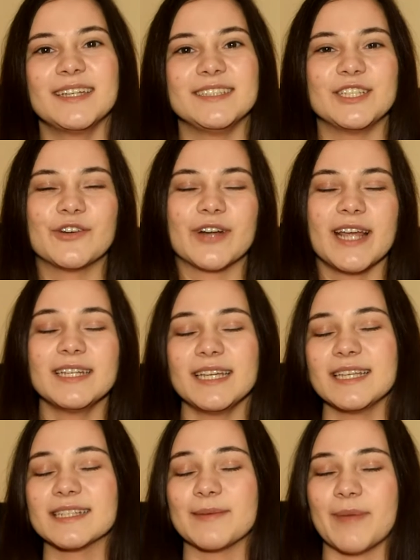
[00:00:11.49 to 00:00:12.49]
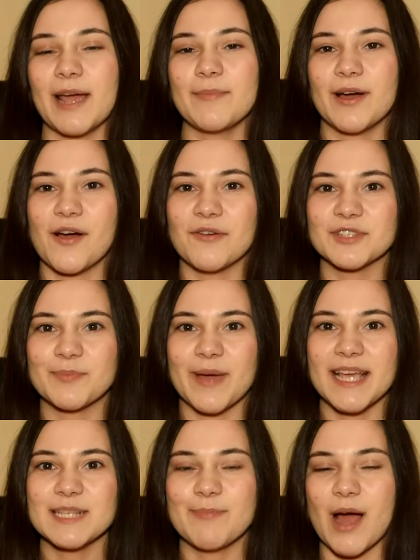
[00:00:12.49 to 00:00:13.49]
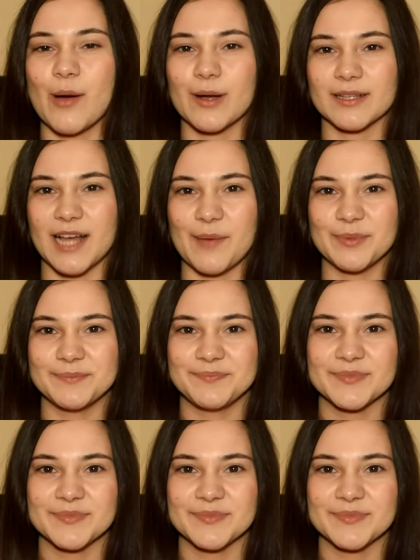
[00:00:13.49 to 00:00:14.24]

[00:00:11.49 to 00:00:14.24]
Ukraine is a member of Space Power Club.